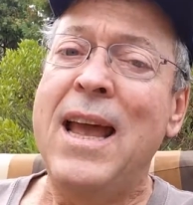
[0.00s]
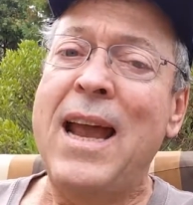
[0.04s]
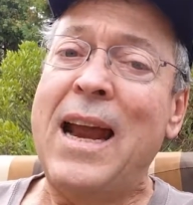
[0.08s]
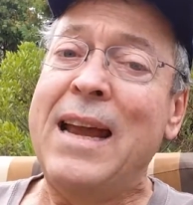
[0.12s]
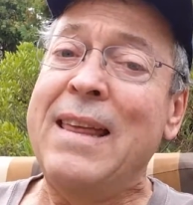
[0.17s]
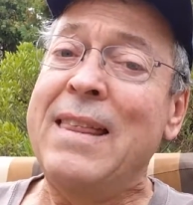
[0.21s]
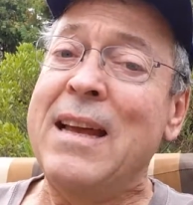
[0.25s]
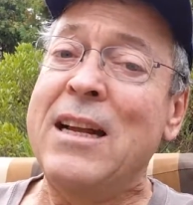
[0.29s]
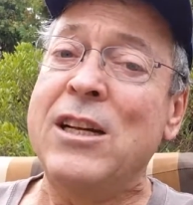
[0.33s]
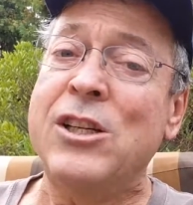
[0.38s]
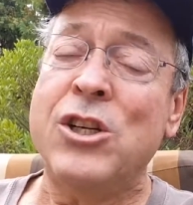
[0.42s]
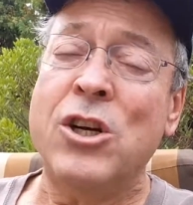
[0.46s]

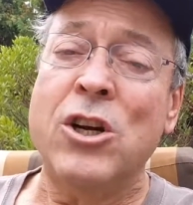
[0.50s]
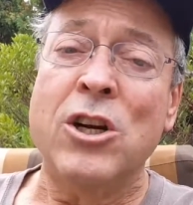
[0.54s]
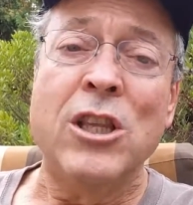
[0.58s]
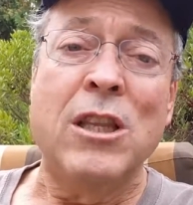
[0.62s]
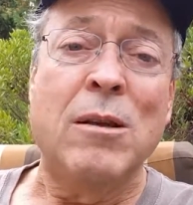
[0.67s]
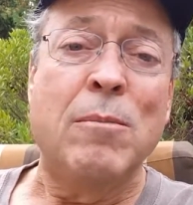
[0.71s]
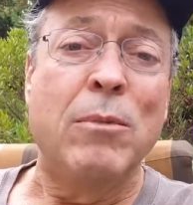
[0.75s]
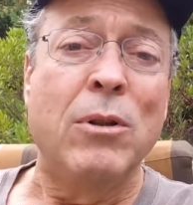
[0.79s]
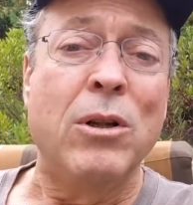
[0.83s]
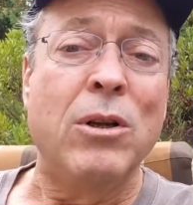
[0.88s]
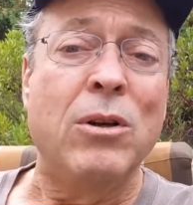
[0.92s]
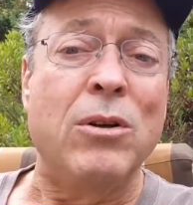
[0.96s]
and then turn
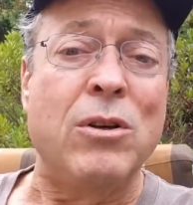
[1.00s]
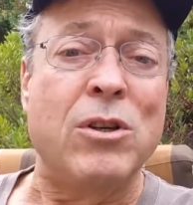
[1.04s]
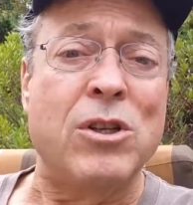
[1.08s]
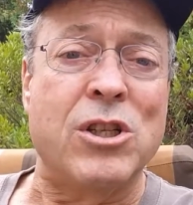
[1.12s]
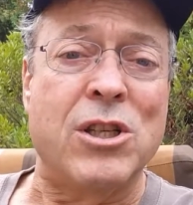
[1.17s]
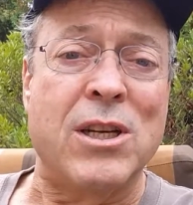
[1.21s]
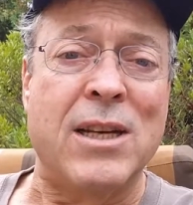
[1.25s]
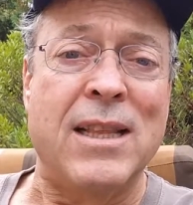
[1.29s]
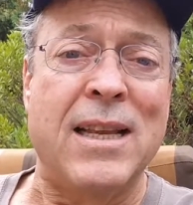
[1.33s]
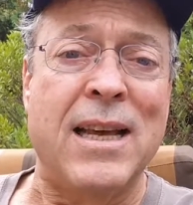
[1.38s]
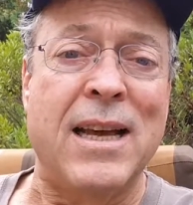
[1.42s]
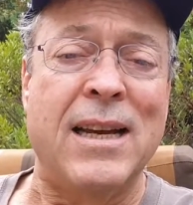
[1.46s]
them
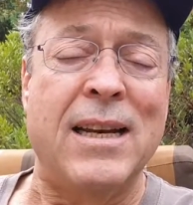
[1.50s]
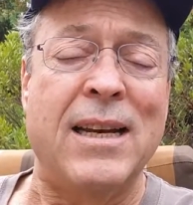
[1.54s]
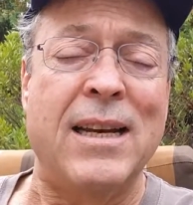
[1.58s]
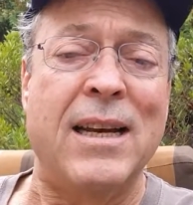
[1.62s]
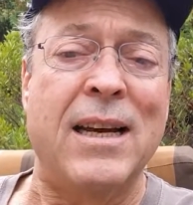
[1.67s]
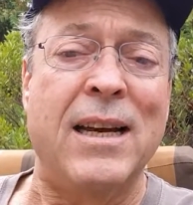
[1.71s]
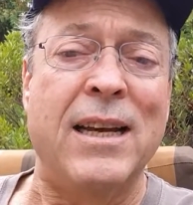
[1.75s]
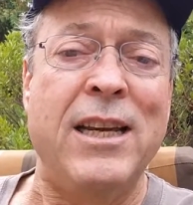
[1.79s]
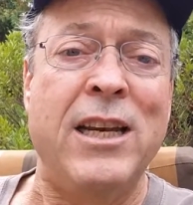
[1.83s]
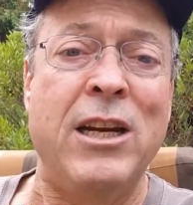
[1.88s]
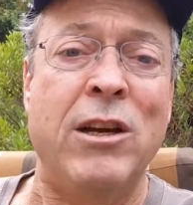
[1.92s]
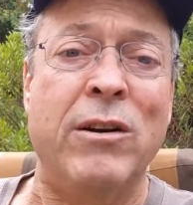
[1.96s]
loose, and then
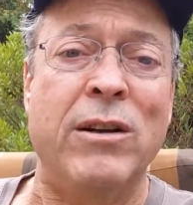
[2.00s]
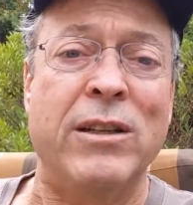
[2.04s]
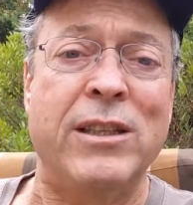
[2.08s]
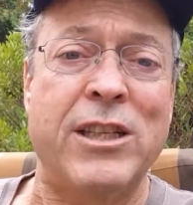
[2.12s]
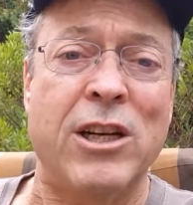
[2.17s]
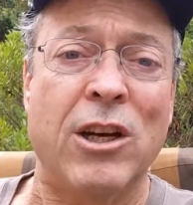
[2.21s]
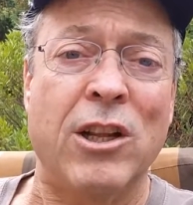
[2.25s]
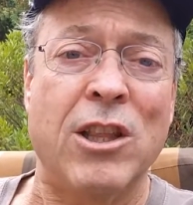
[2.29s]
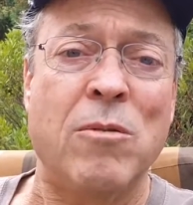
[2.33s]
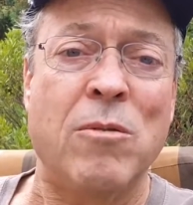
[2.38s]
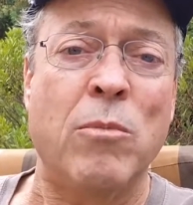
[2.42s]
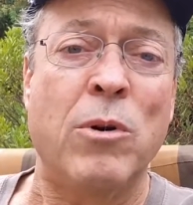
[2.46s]

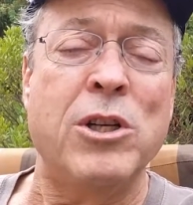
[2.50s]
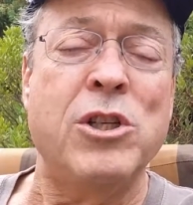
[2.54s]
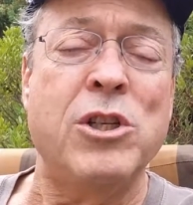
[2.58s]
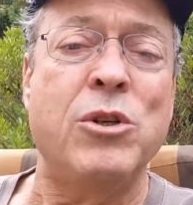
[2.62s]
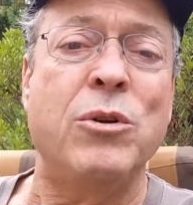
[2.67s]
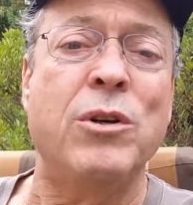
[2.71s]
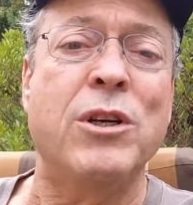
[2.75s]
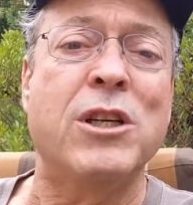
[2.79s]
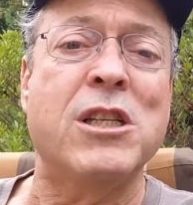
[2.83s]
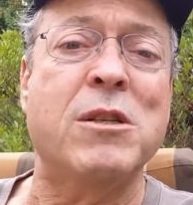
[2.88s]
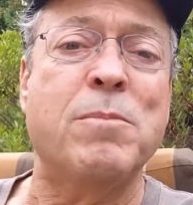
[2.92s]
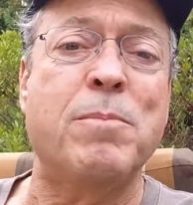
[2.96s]
tell them what
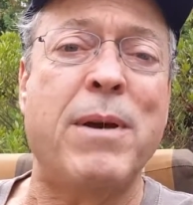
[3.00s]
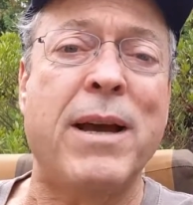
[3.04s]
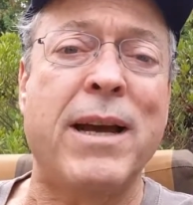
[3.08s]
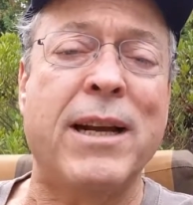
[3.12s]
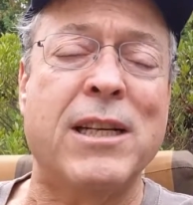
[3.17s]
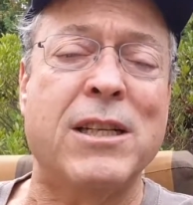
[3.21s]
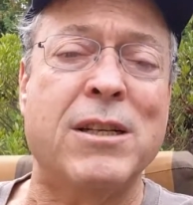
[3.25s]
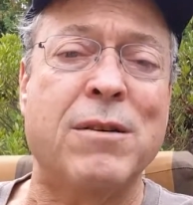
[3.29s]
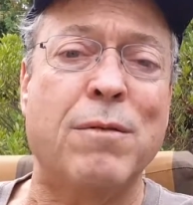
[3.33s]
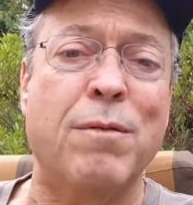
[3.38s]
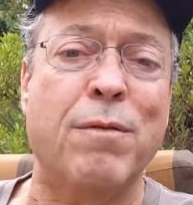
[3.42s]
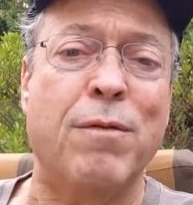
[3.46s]
you
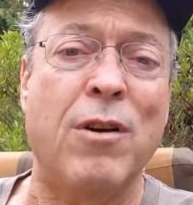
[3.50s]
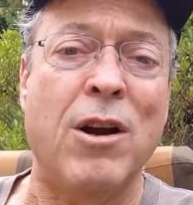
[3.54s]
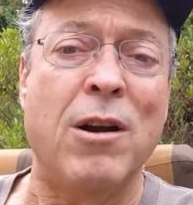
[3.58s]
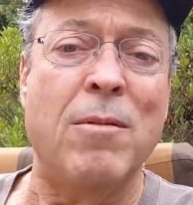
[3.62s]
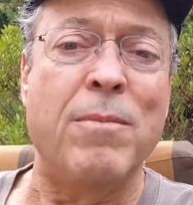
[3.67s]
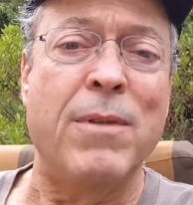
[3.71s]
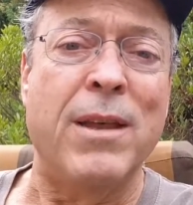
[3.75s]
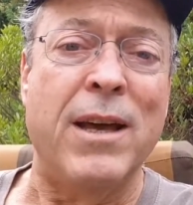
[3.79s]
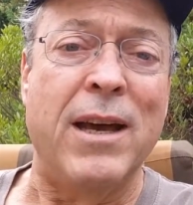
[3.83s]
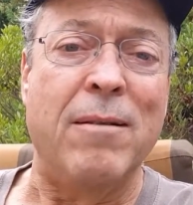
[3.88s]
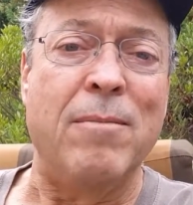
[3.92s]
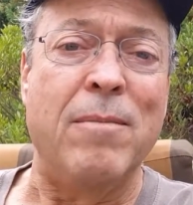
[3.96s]
expect
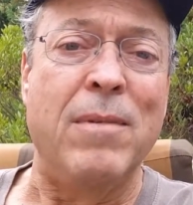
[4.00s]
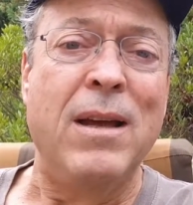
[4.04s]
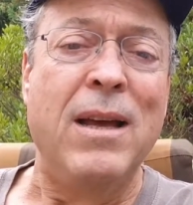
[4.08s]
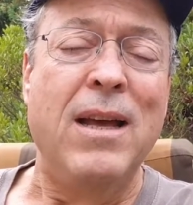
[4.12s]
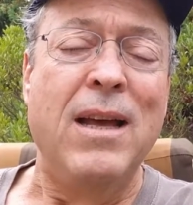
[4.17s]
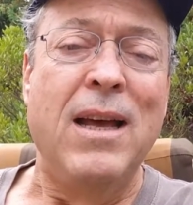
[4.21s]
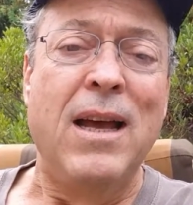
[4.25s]
from them